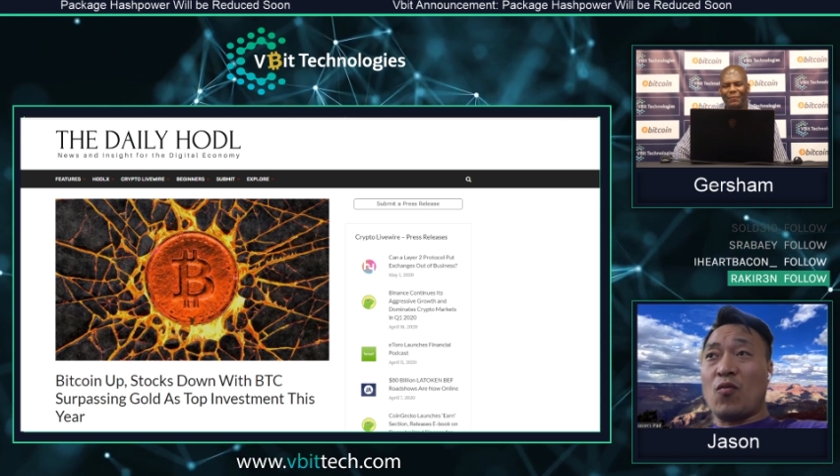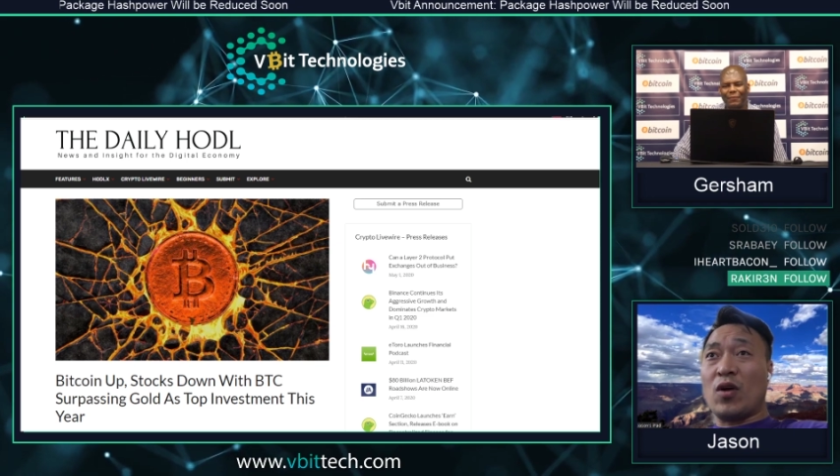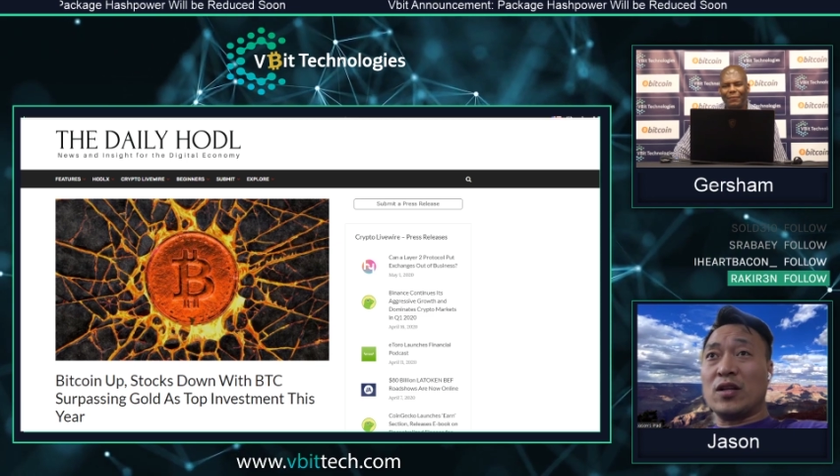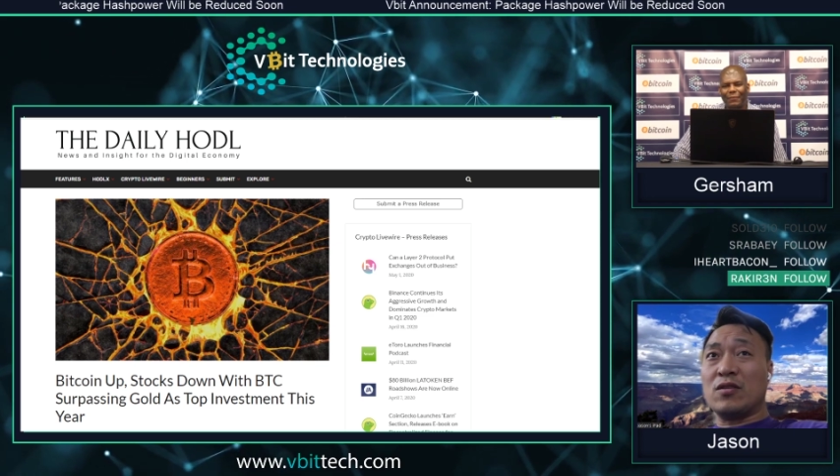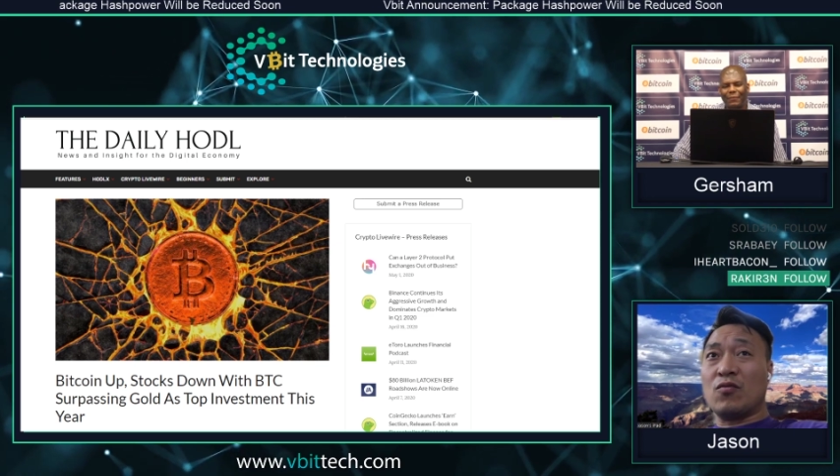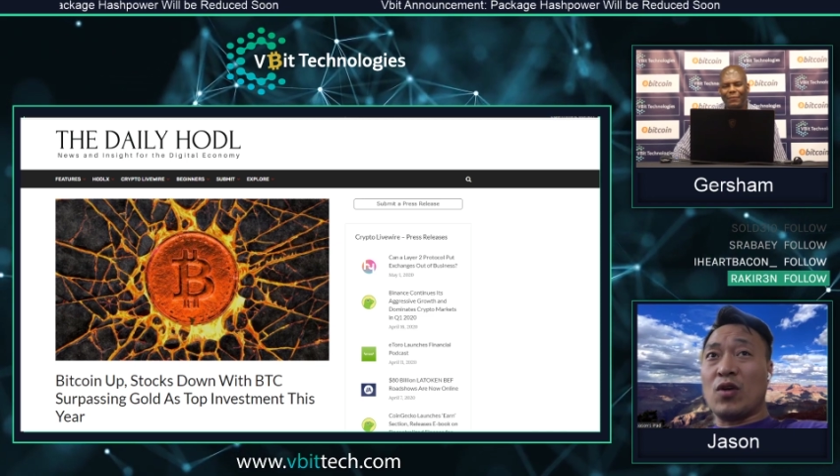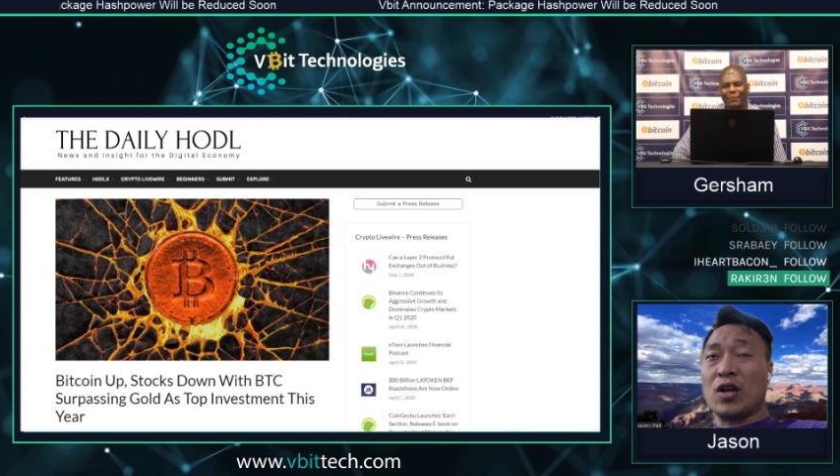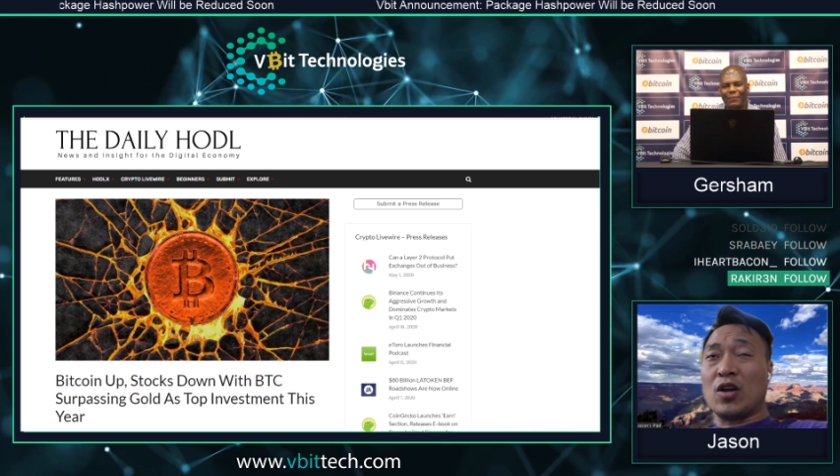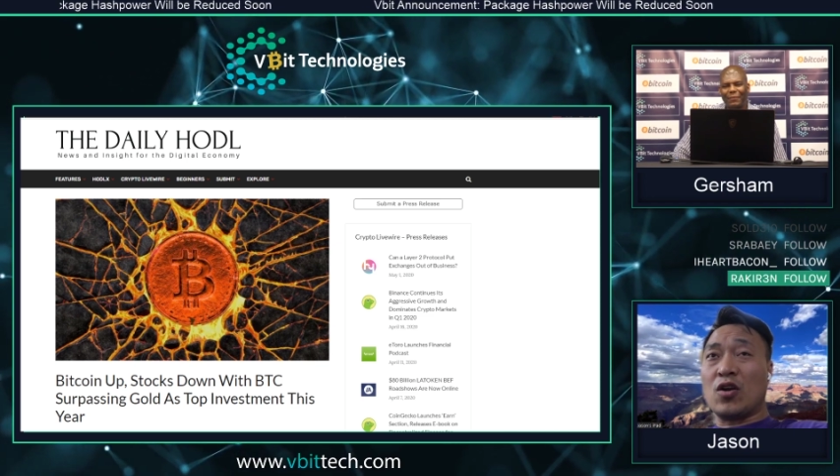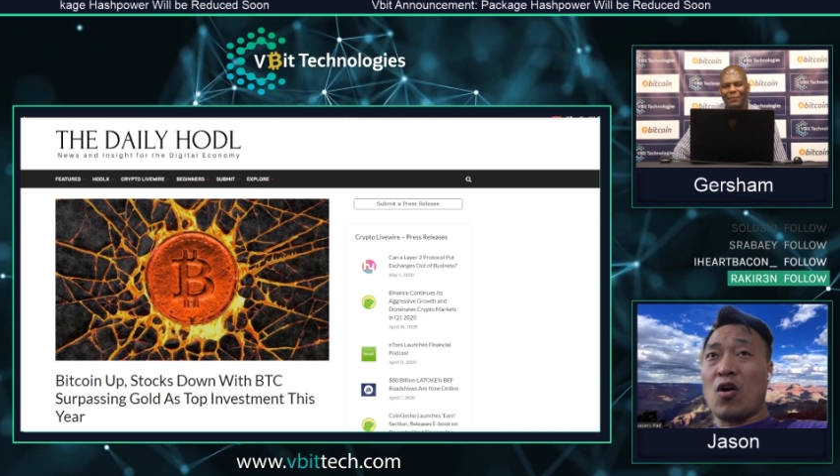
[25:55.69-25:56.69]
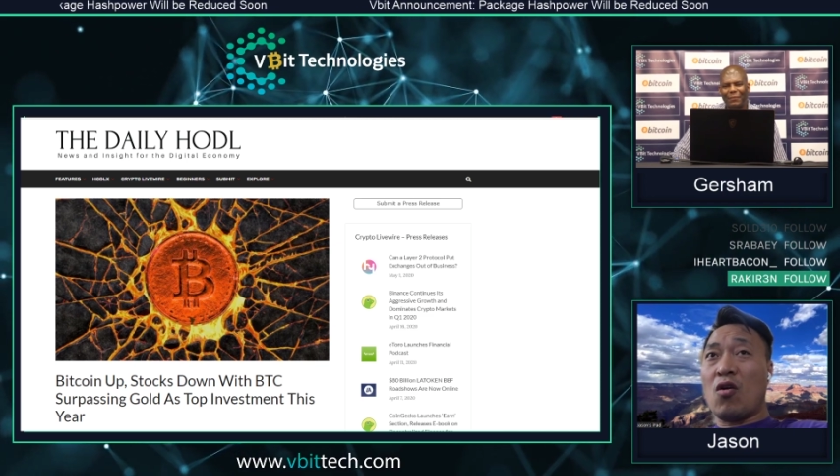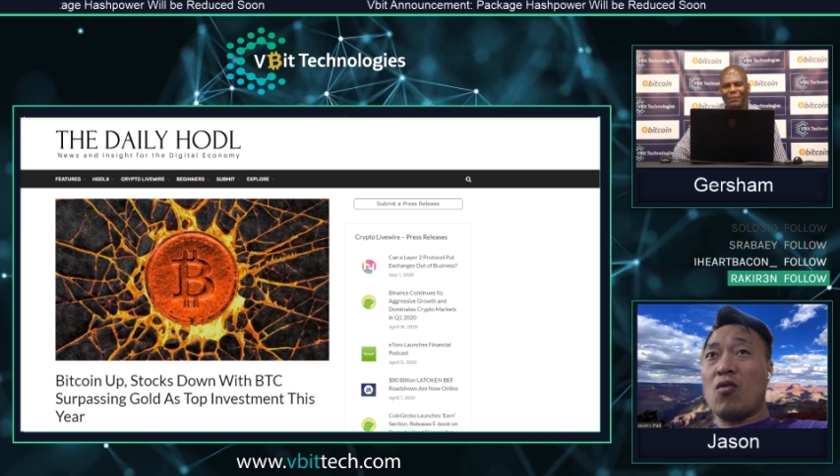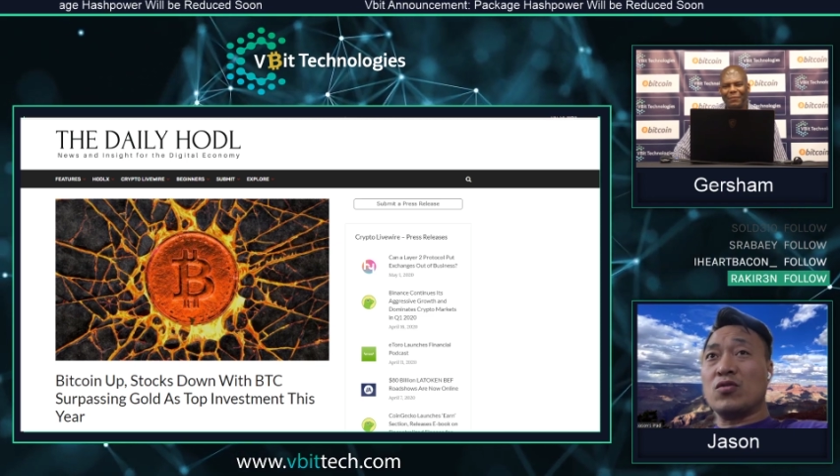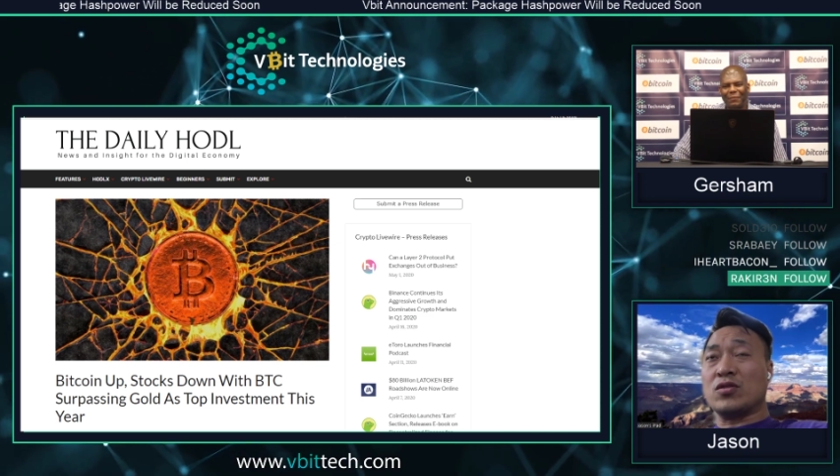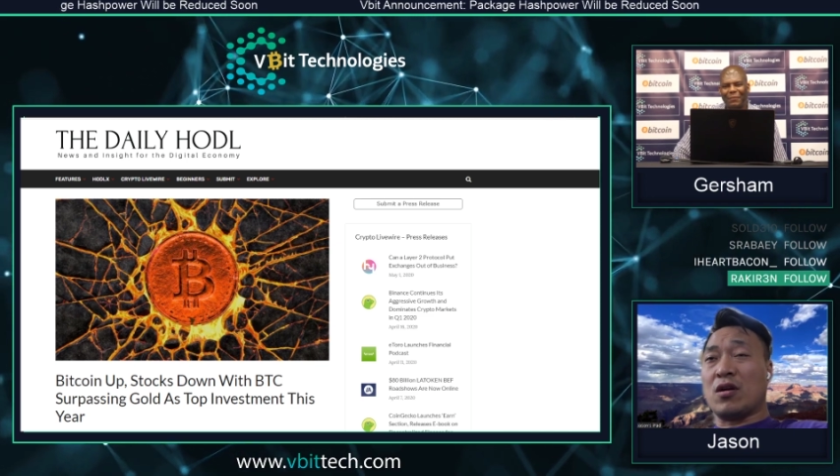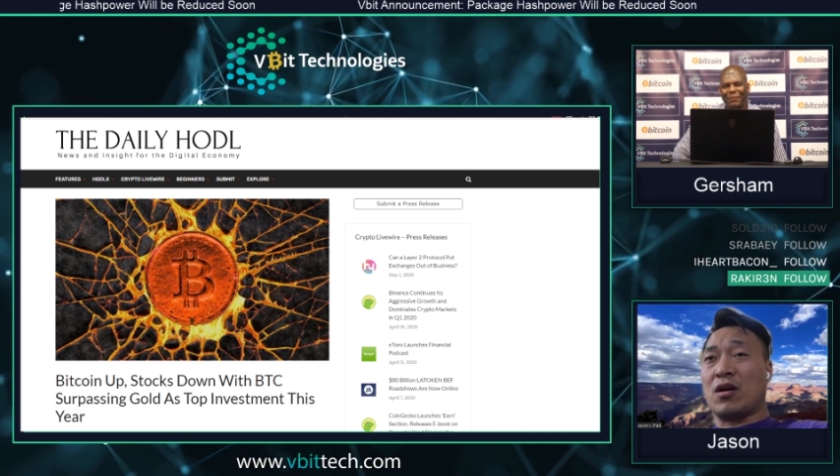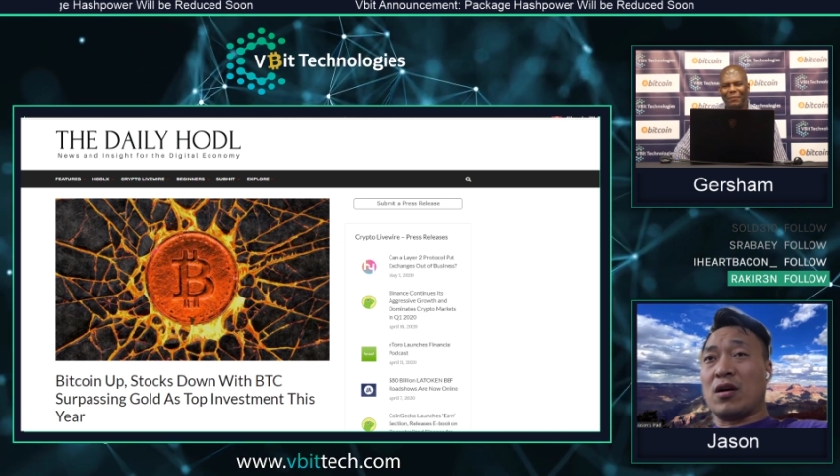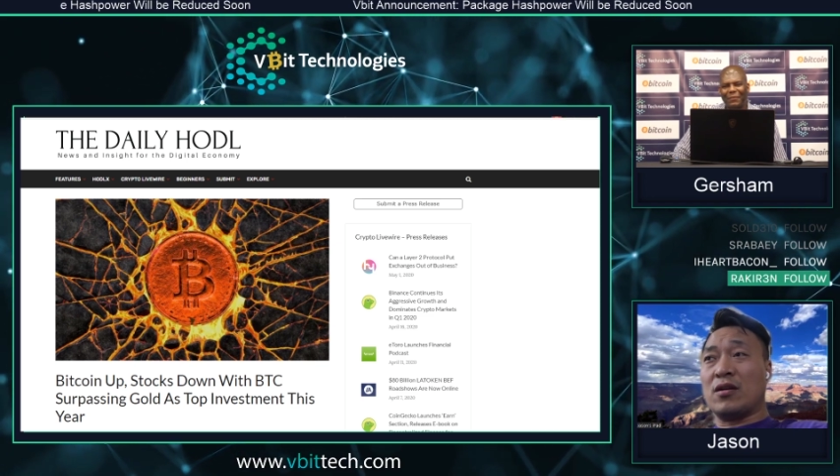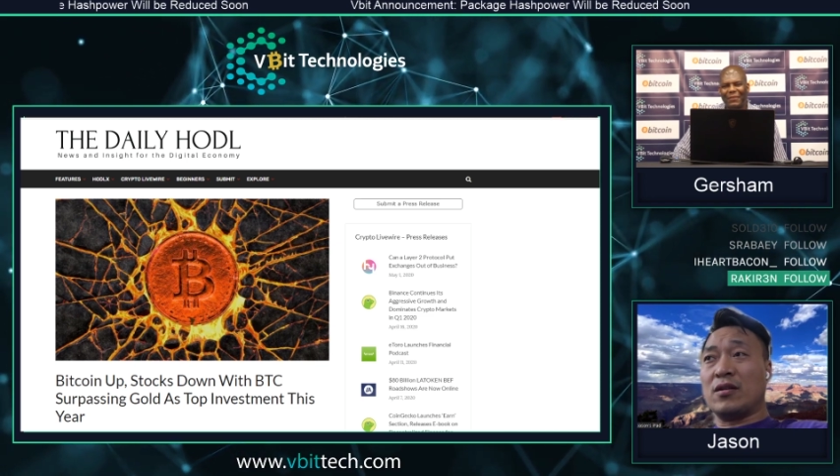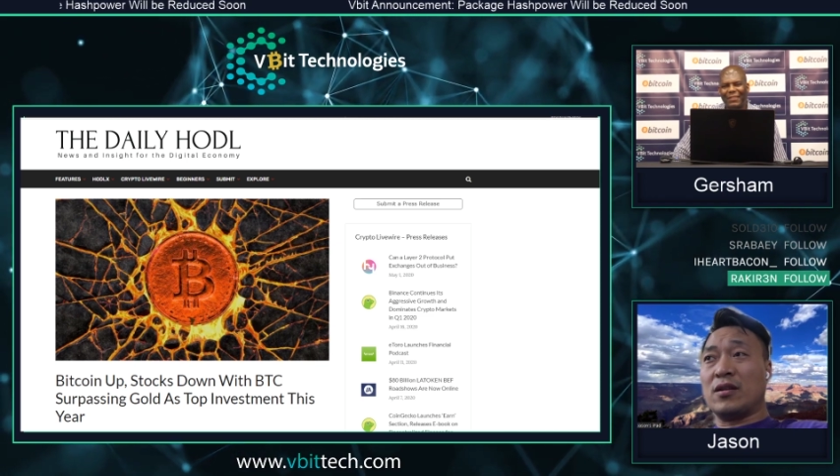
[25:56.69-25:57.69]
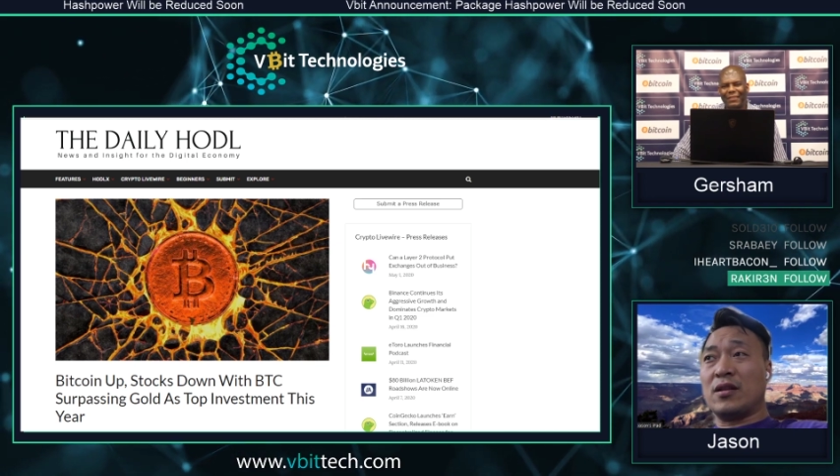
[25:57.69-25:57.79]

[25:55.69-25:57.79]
what goals are?